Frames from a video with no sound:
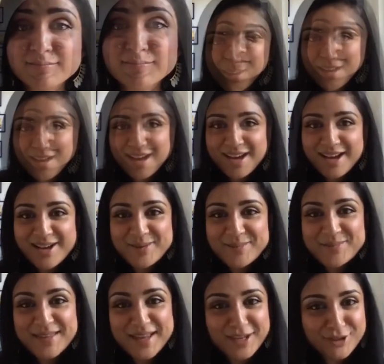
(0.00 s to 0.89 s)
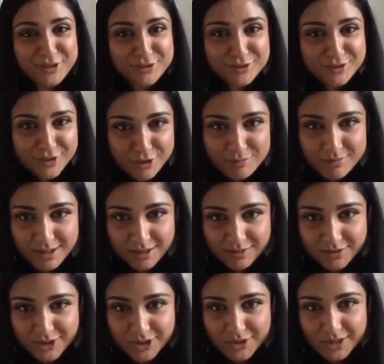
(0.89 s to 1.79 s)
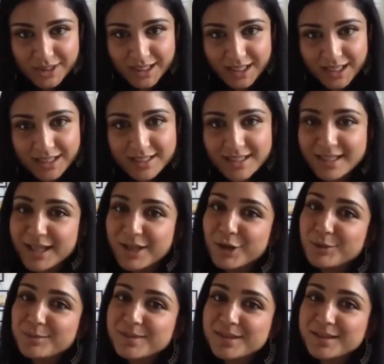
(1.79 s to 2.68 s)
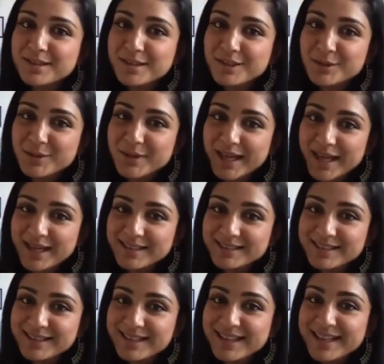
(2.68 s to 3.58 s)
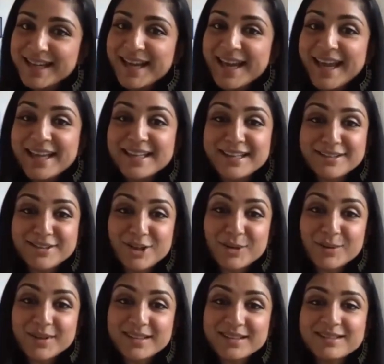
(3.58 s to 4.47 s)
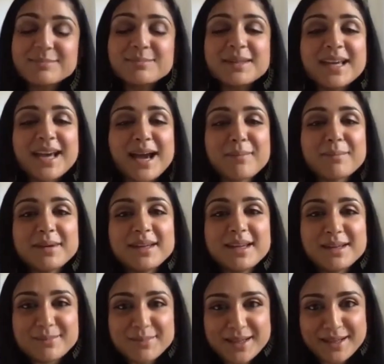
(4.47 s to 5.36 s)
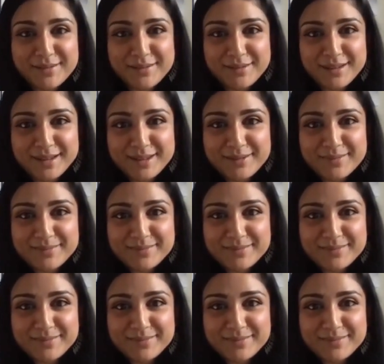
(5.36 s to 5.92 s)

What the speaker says: Thank you so much for tuning in, and I hope to see you again. And as always, be happy and be healthy.